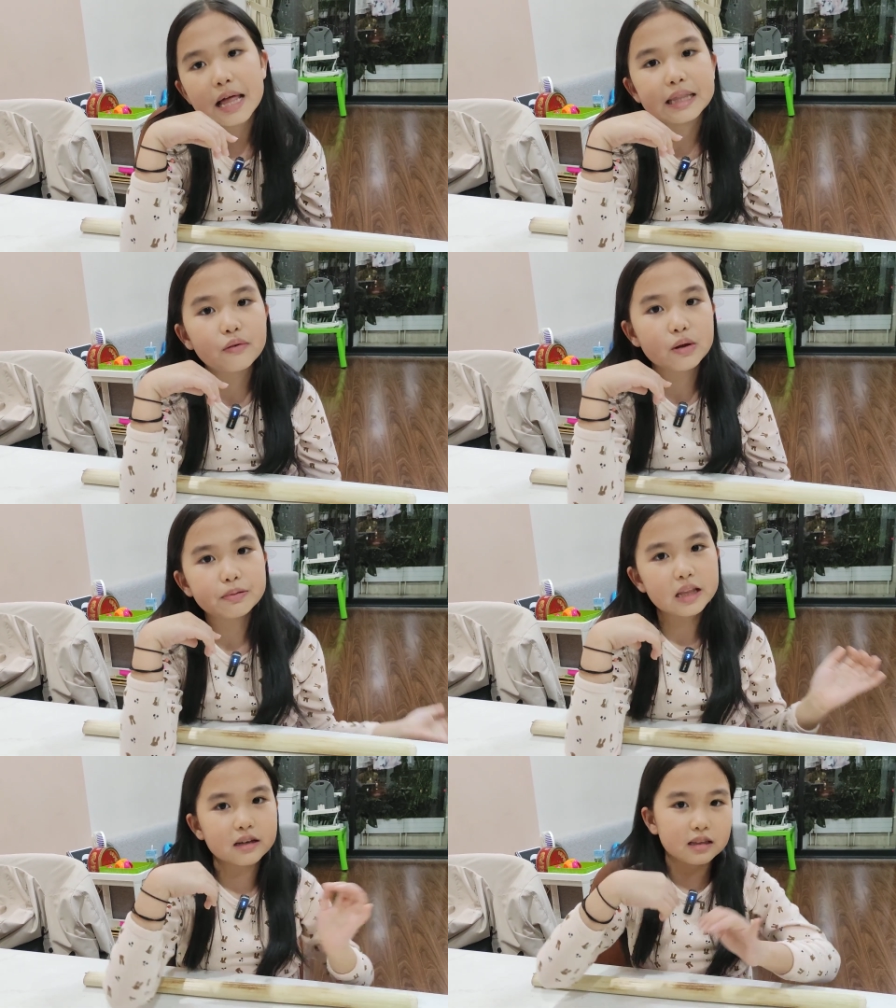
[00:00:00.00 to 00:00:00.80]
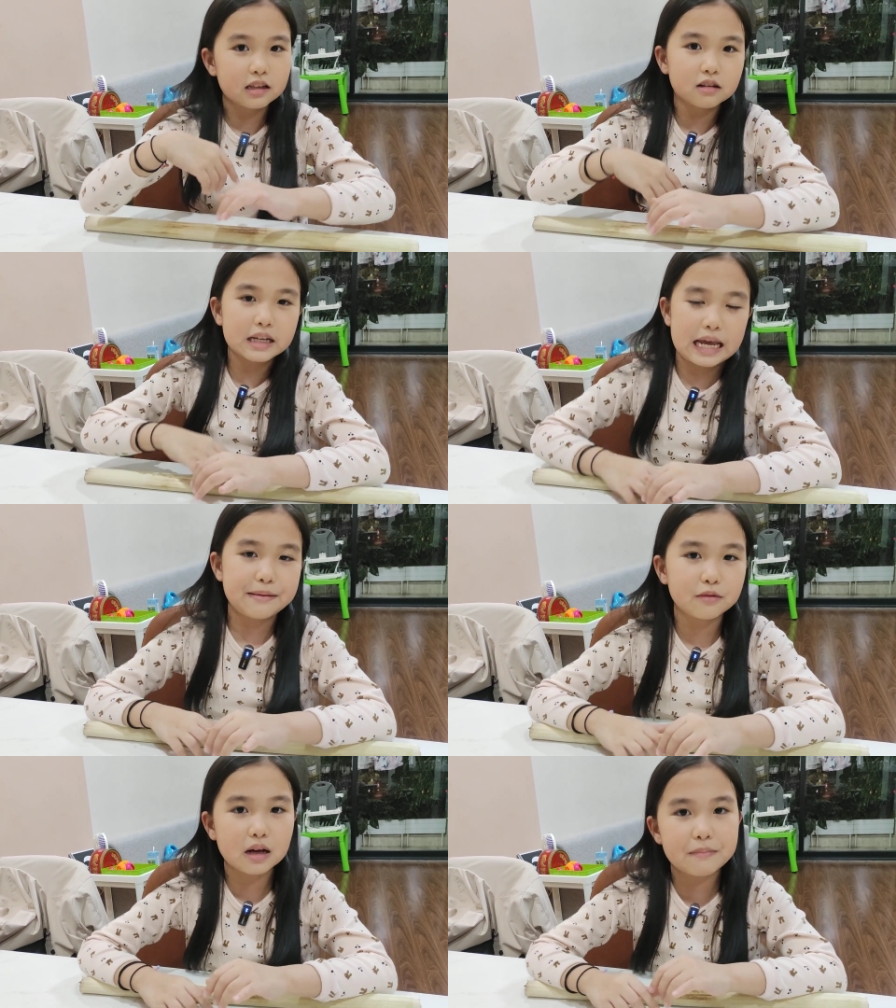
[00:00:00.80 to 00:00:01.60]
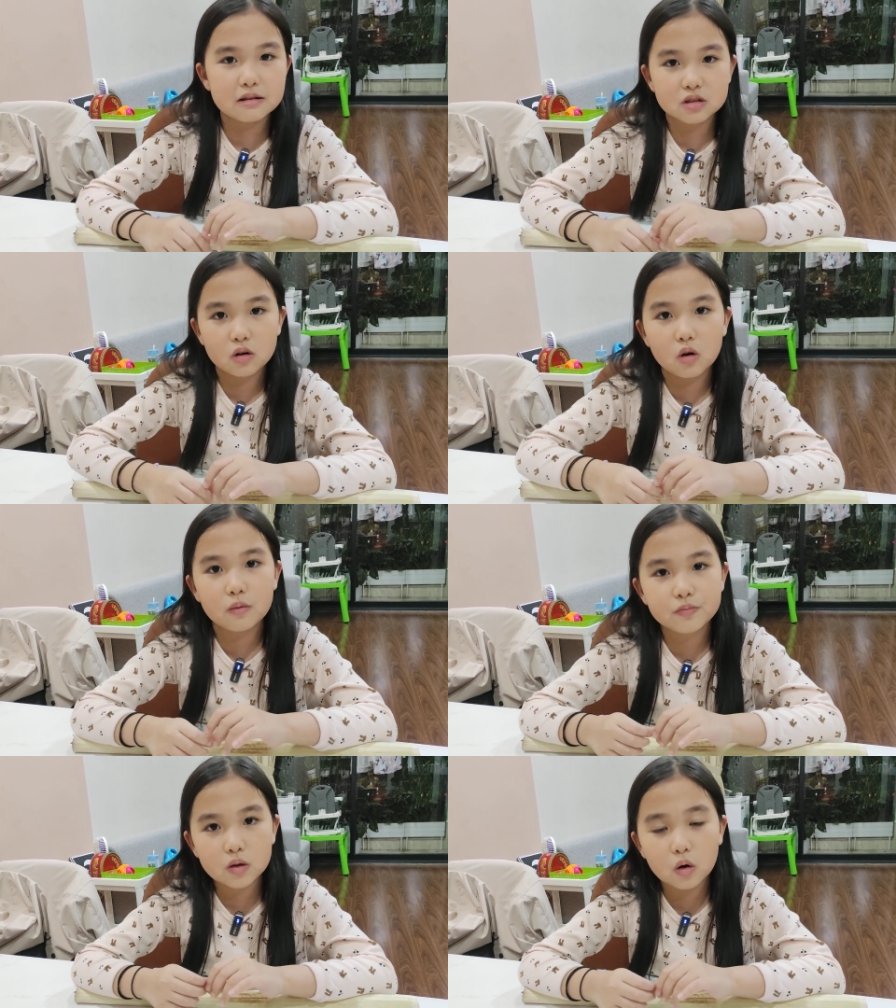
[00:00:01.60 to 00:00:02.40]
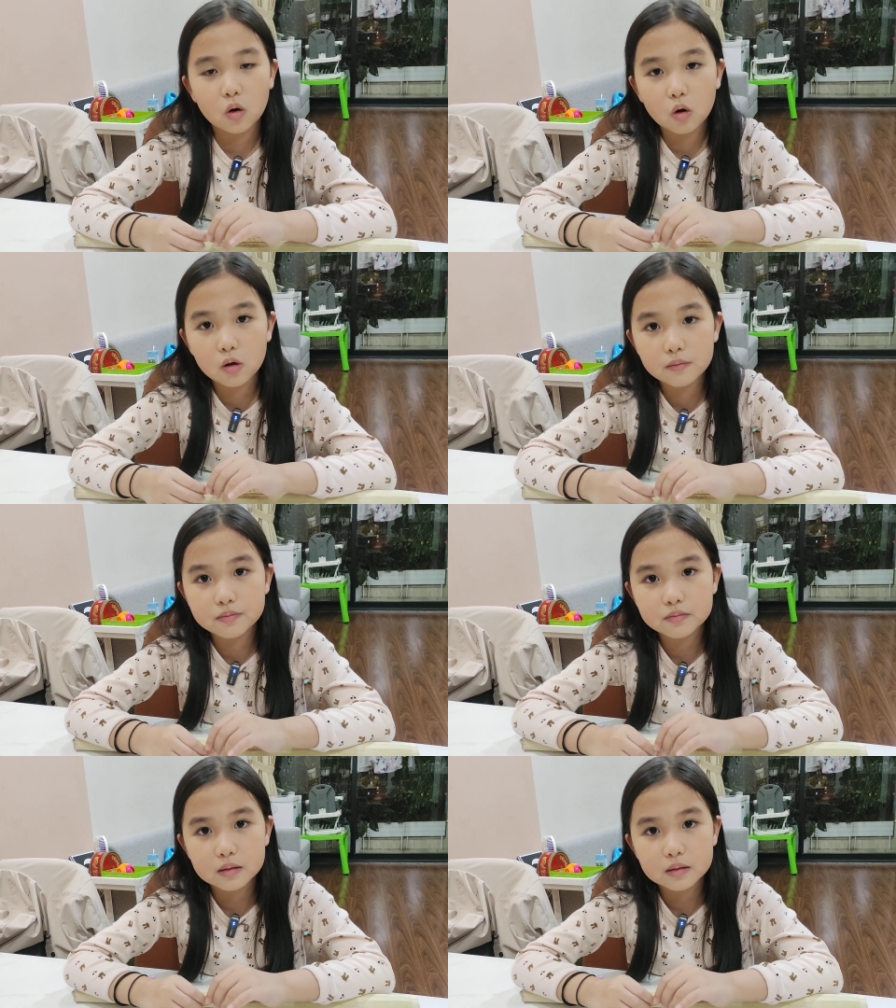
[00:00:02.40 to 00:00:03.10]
Then we play a little game about all.